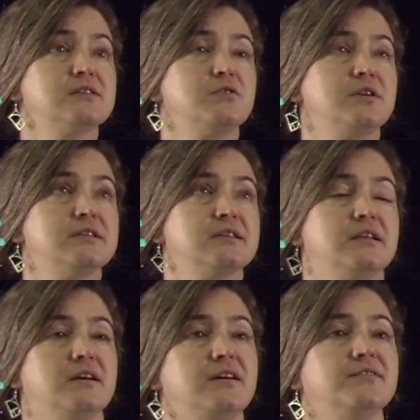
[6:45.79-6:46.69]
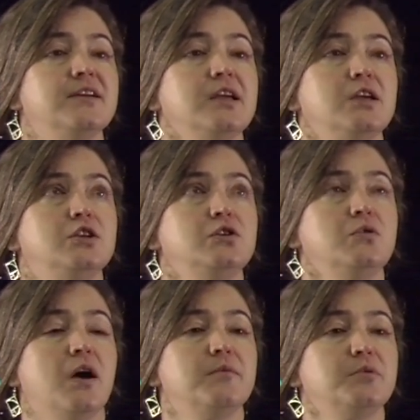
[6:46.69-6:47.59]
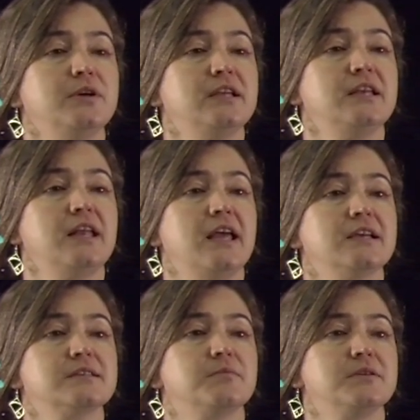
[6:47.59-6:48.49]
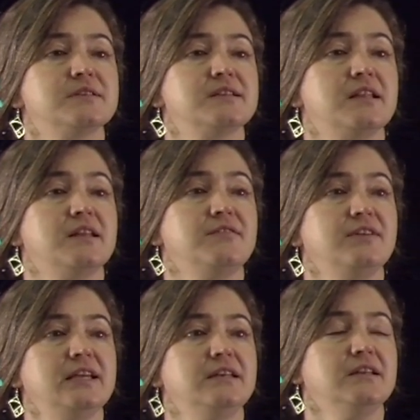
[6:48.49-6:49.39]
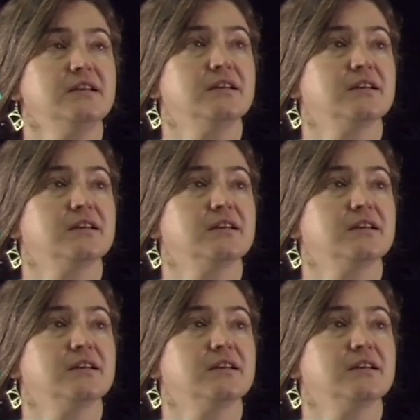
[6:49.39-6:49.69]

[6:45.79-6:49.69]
So instead of u, I put in x plus 11